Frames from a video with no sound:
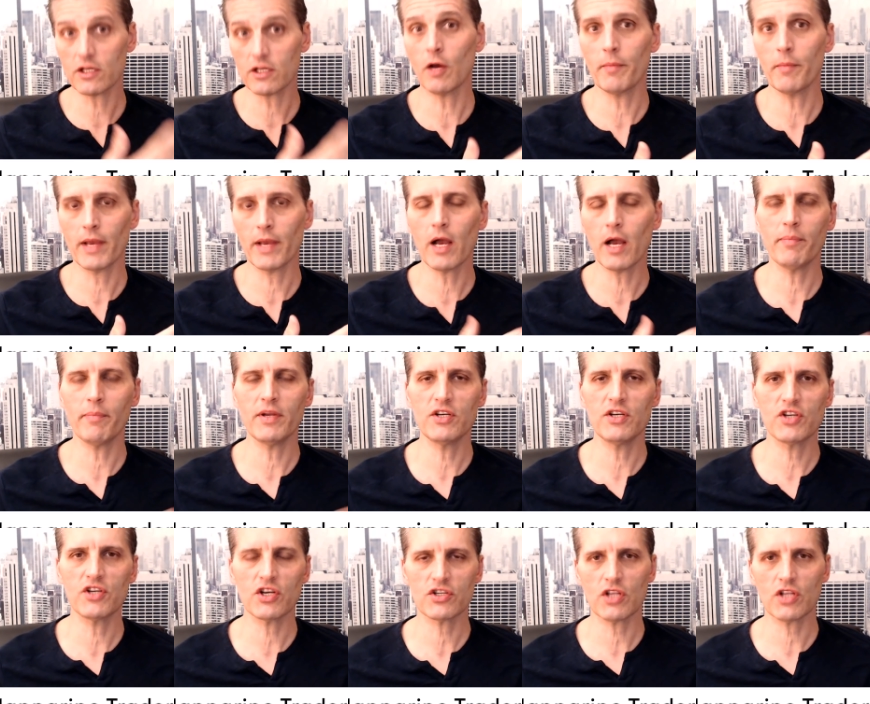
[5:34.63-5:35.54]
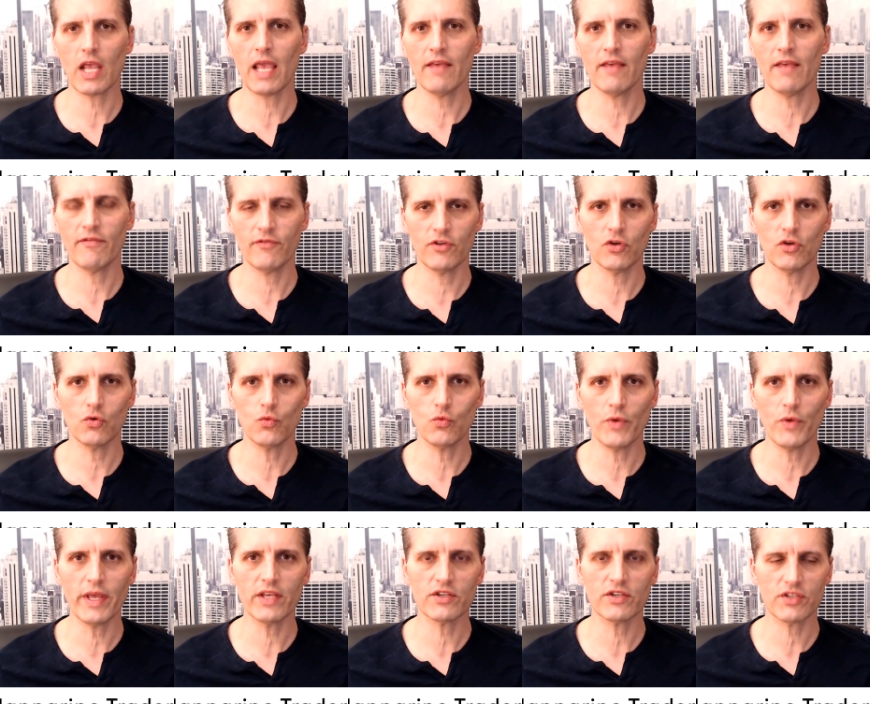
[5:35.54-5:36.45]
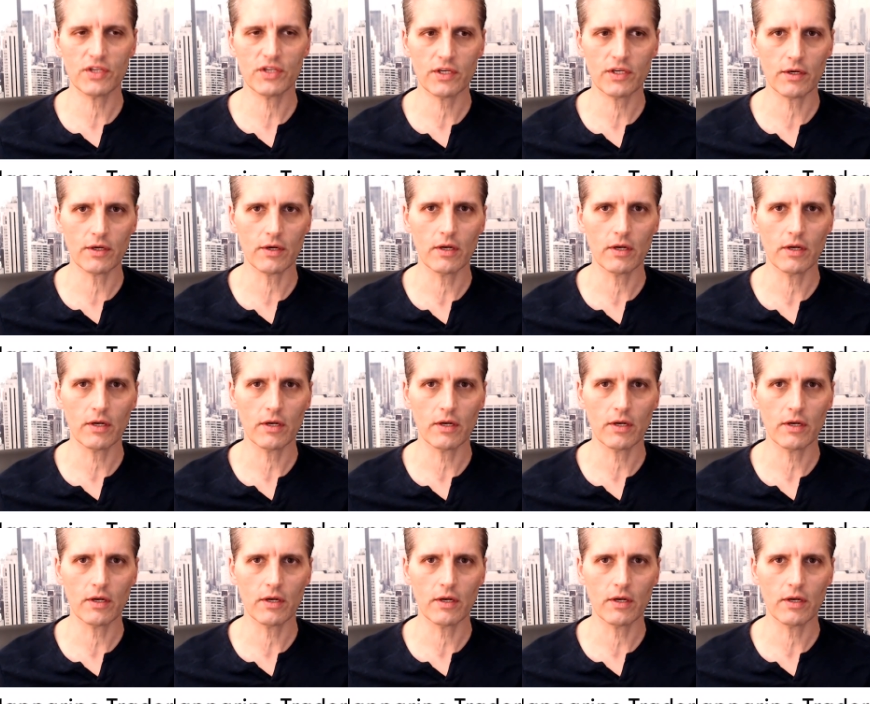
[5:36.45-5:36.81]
up in just a few weeks here.